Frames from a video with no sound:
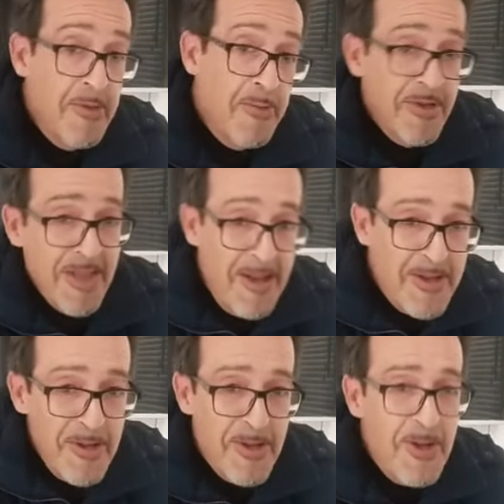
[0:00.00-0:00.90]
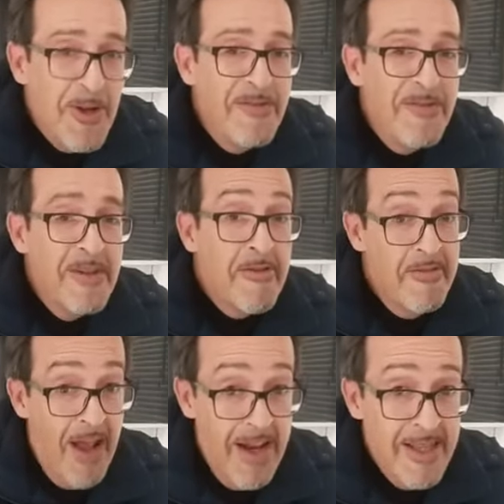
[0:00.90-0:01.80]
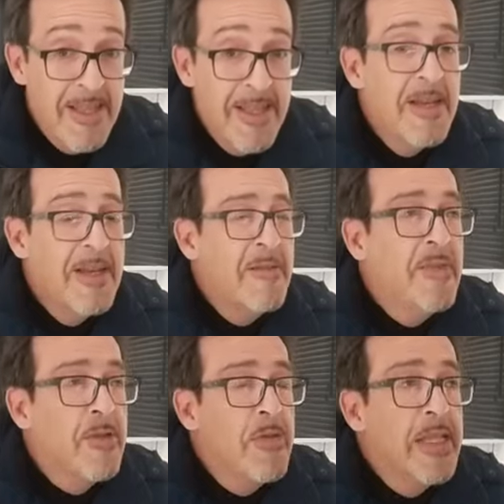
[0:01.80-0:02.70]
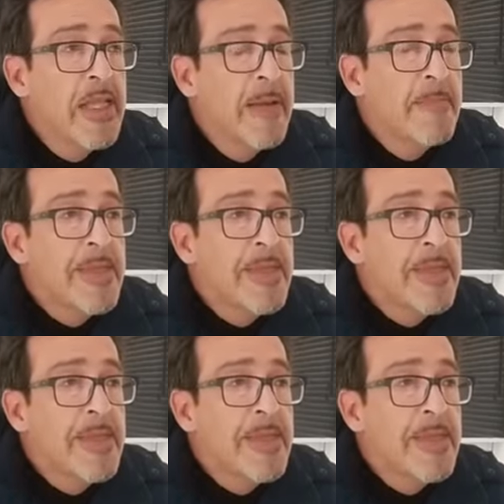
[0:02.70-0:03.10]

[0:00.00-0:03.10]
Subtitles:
It was a sort of rivalry between them.